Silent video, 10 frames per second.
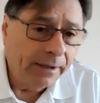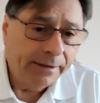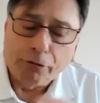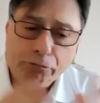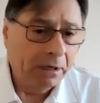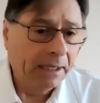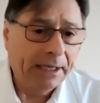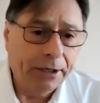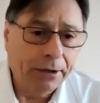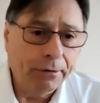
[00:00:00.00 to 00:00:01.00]
they're really
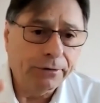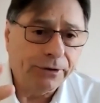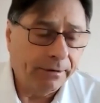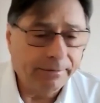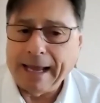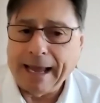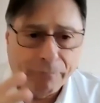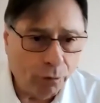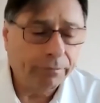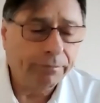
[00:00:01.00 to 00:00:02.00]
huge. They have
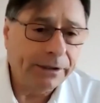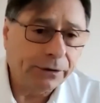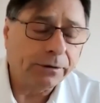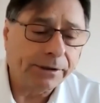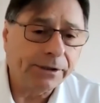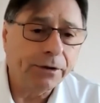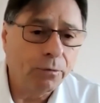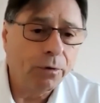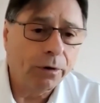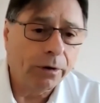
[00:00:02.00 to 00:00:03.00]
all the resources in the
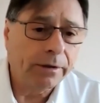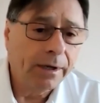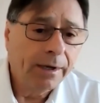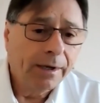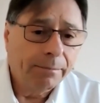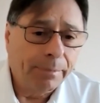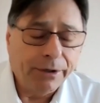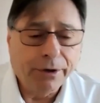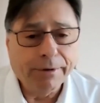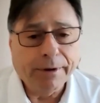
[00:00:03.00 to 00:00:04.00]
world, but
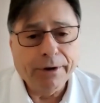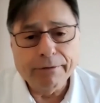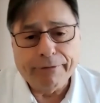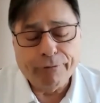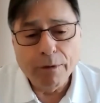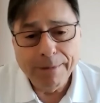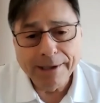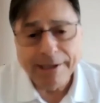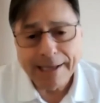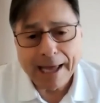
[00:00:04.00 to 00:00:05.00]
you're a $4
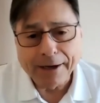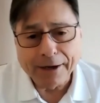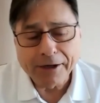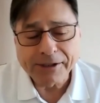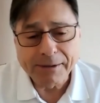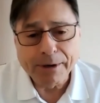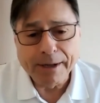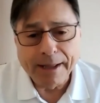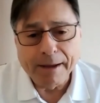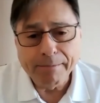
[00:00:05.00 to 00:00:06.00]
million customer to
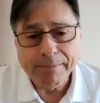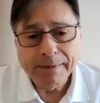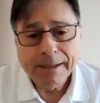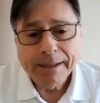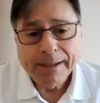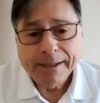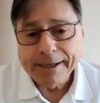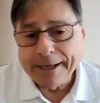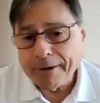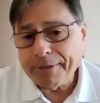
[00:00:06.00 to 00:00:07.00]
them.
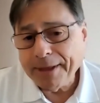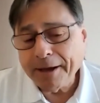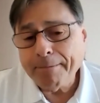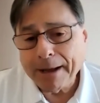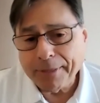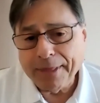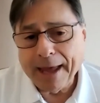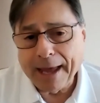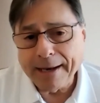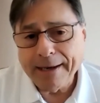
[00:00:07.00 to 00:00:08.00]
Think about
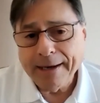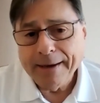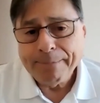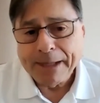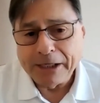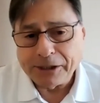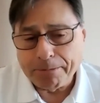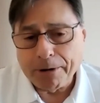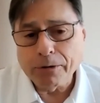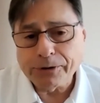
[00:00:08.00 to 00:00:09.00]
that, as
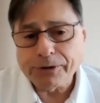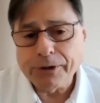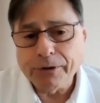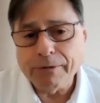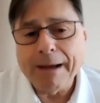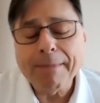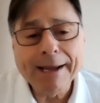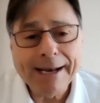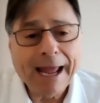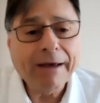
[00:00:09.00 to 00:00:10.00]
opposed to, am I
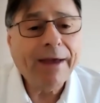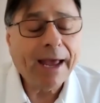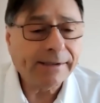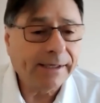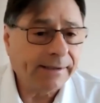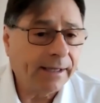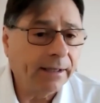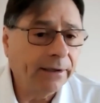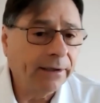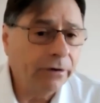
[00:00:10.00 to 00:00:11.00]
going to have access to the
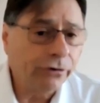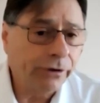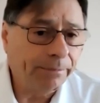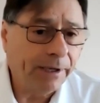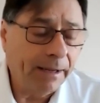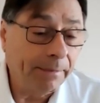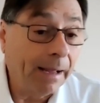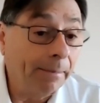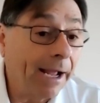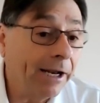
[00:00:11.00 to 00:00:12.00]
leadership team?
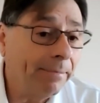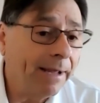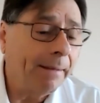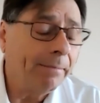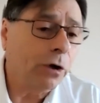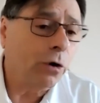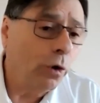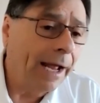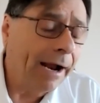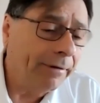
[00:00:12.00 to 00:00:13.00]
Am I going to be able to call
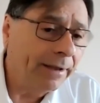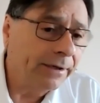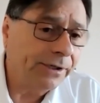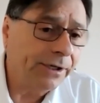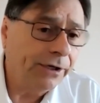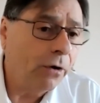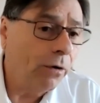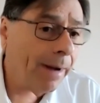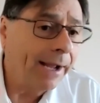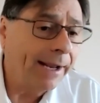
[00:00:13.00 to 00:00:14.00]
Harry, the CEO?
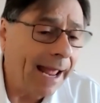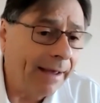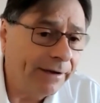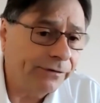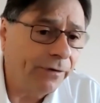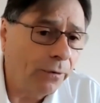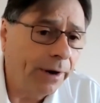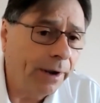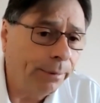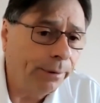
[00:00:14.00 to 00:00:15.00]
Am I going to have his phone
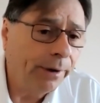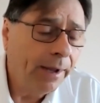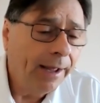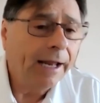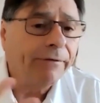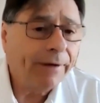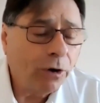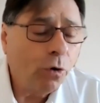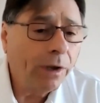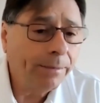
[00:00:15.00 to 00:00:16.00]
number? And if I
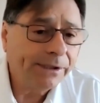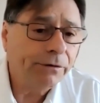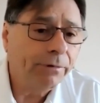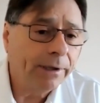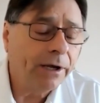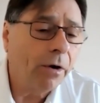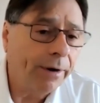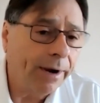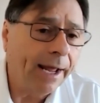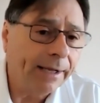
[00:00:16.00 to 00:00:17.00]
call him, is he really going
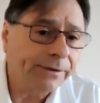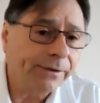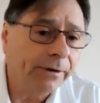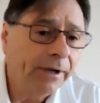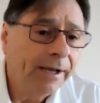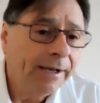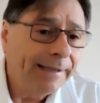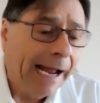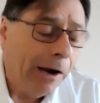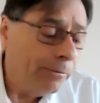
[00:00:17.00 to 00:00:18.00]
to answer?
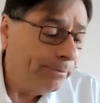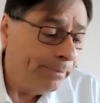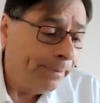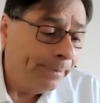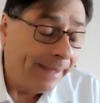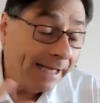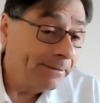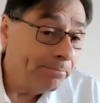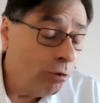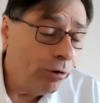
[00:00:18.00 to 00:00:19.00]
Now, that's
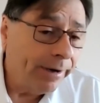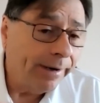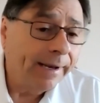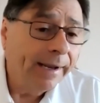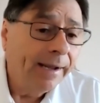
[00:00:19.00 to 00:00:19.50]
important.